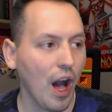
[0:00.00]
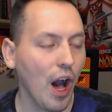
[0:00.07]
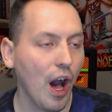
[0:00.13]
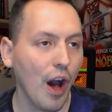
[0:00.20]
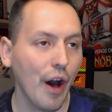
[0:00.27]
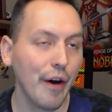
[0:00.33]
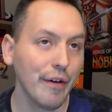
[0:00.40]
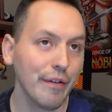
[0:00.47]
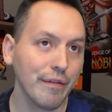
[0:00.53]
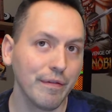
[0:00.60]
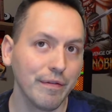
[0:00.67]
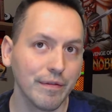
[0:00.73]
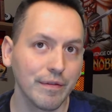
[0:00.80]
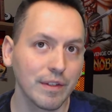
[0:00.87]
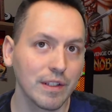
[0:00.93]

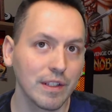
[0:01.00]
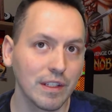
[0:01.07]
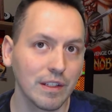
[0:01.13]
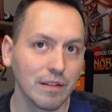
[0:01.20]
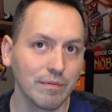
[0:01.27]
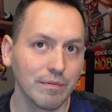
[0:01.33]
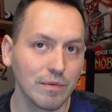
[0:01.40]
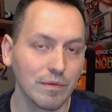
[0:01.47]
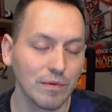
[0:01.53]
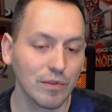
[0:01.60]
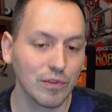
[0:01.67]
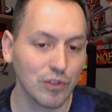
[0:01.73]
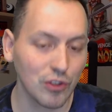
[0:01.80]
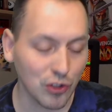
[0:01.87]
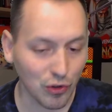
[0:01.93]
of
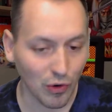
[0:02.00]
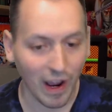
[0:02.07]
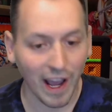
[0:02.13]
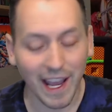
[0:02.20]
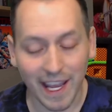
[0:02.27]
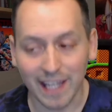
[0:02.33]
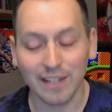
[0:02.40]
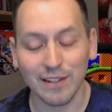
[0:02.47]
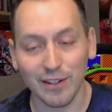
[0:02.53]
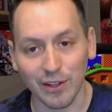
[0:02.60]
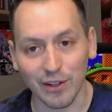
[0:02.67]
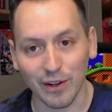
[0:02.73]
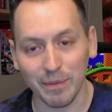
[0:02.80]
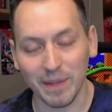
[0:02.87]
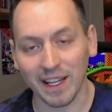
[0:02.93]
trying
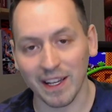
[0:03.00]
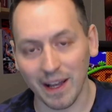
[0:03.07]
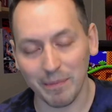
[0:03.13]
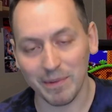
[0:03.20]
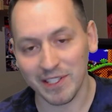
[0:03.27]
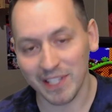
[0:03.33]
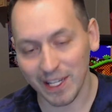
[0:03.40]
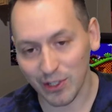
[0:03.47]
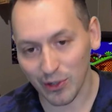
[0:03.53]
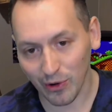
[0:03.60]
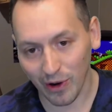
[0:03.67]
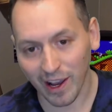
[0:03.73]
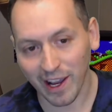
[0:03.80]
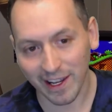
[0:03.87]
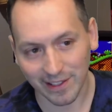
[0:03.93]
to, I'm going to say
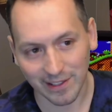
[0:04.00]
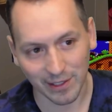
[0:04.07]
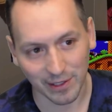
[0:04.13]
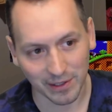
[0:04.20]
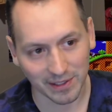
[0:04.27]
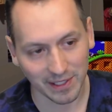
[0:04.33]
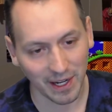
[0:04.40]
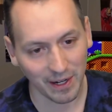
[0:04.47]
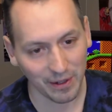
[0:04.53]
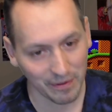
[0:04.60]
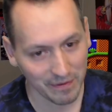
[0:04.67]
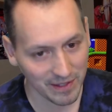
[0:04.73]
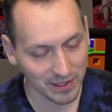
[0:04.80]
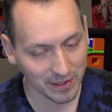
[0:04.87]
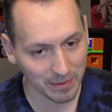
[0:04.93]
trying to, because I don't
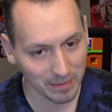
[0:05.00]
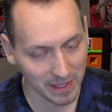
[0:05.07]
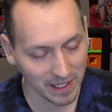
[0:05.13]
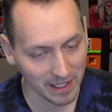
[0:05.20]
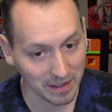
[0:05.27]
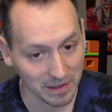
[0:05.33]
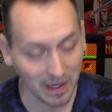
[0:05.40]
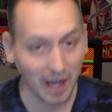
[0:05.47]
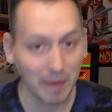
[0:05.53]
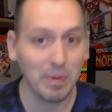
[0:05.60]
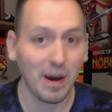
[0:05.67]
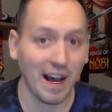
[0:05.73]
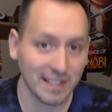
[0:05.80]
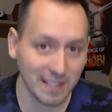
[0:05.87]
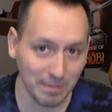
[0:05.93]
know if this will be a
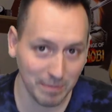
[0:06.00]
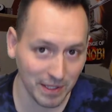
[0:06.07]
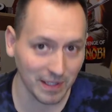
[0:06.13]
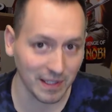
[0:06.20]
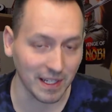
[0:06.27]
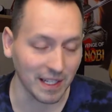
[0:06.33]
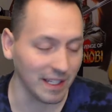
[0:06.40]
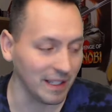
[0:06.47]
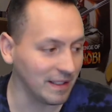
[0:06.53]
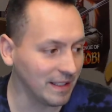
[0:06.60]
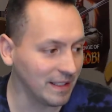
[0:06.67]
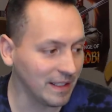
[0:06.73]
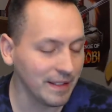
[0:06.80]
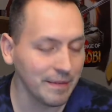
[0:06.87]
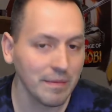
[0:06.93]
possibility.
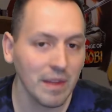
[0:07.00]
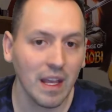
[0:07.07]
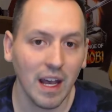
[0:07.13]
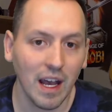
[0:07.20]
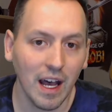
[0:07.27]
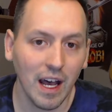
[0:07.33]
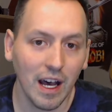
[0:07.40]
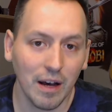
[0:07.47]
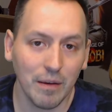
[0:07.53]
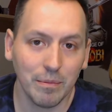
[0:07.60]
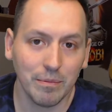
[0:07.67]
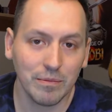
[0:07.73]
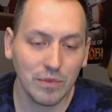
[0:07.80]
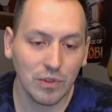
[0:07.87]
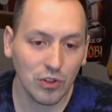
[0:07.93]

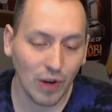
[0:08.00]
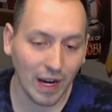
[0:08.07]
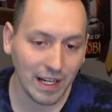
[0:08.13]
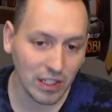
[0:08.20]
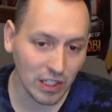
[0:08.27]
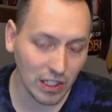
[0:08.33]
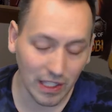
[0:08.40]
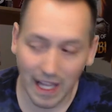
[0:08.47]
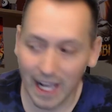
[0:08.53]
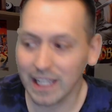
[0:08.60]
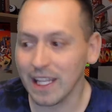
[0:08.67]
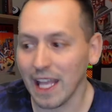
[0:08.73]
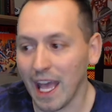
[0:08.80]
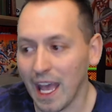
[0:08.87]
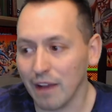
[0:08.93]
Trying to
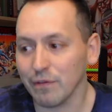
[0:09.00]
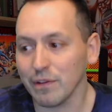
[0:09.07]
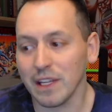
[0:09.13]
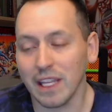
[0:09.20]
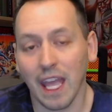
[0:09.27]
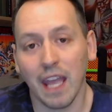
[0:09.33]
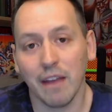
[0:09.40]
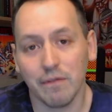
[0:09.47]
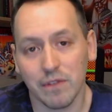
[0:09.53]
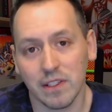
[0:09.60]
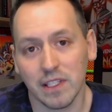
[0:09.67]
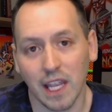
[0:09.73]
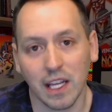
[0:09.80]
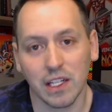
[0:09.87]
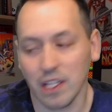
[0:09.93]
collect every game for the
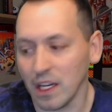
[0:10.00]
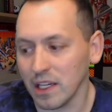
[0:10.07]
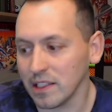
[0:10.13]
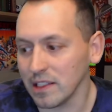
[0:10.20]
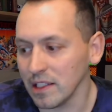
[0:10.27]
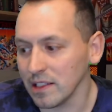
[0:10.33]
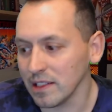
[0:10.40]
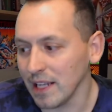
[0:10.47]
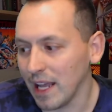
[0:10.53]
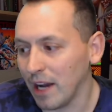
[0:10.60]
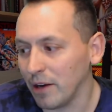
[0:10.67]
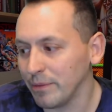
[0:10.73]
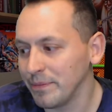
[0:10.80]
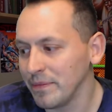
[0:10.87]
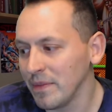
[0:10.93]
Sega Genesis. Now,